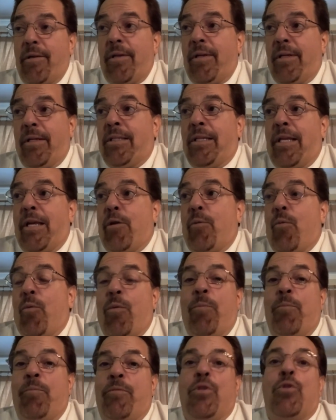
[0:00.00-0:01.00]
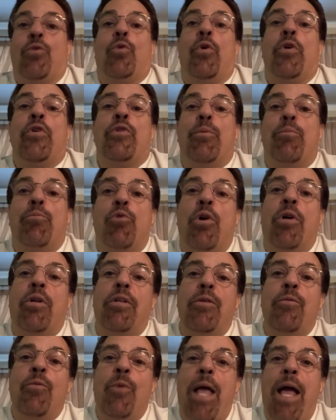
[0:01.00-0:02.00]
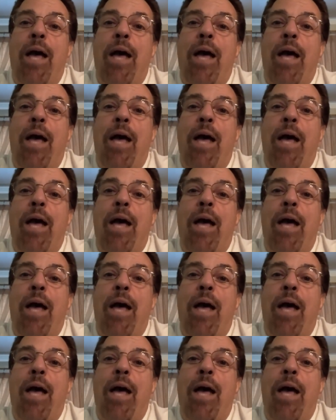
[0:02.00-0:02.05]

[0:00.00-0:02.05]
it's like stores in Brooklyn,